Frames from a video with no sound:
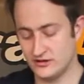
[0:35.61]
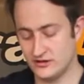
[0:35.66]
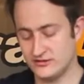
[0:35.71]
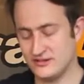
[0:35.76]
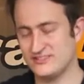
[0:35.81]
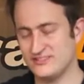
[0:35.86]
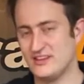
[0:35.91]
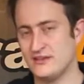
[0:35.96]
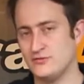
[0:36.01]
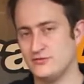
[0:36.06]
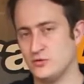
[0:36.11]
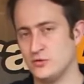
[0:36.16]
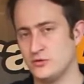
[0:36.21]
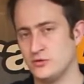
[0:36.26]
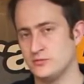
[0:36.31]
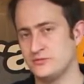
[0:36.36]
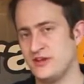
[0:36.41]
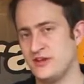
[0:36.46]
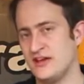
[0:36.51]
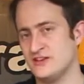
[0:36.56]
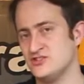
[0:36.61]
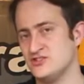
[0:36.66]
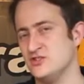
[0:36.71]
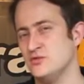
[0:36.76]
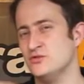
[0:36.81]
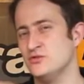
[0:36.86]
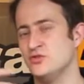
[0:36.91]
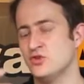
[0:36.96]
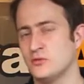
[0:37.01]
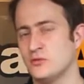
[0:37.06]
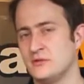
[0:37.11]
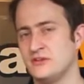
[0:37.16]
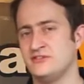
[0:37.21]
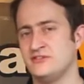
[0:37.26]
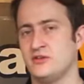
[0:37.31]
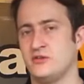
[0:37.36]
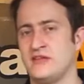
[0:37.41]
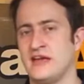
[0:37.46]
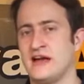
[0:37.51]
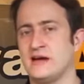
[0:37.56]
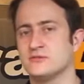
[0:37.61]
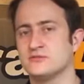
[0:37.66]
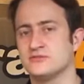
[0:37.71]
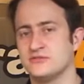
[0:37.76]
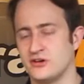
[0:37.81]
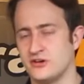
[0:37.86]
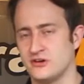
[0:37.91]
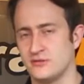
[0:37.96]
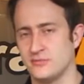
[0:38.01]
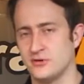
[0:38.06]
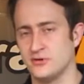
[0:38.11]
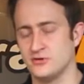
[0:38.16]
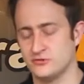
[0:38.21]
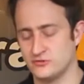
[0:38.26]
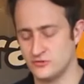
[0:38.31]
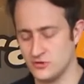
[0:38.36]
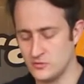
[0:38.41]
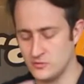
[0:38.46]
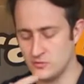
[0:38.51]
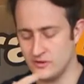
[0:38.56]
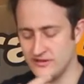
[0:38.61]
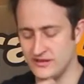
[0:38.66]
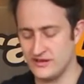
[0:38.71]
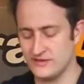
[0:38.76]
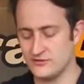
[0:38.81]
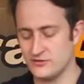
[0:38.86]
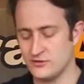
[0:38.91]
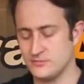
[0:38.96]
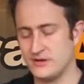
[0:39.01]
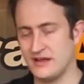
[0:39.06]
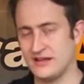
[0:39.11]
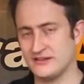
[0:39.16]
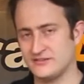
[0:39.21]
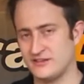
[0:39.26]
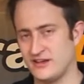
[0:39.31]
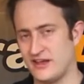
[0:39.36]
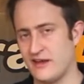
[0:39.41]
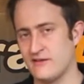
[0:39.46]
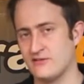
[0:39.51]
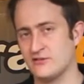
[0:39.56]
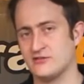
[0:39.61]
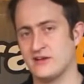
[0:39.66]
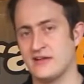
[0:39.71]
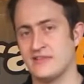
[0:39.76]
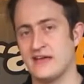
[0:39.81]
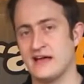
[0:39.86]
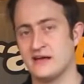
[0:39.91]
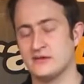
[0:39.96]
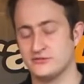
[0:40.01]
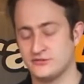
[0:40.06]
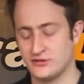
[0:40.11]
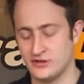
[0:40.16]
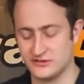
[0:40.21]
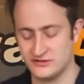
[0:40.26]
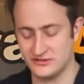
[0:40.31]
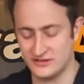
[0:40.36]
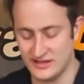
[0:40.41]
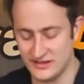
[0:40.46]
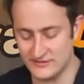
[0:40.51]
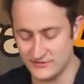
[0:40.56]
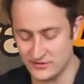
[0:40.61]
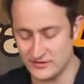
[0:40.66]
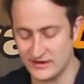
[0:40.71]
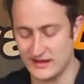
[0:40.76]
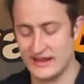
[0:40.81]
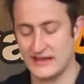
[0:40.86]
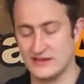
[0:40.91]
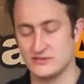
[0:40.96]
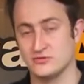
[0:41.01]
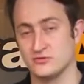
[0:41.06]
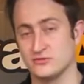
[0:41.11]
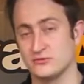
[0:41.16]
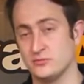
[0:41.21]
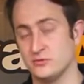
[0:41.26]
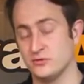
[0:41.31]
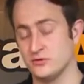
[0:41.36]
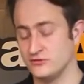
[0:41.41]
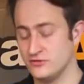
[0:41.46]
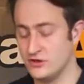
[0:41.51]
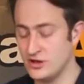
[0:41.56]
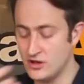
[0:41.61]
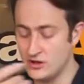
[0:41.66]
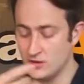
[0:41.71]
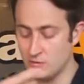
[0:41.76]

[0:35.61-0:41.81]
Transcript: So this gives you all the protection you normally see on the outside of boots, where they give you the plastic areas around the outside to give you that lateral support.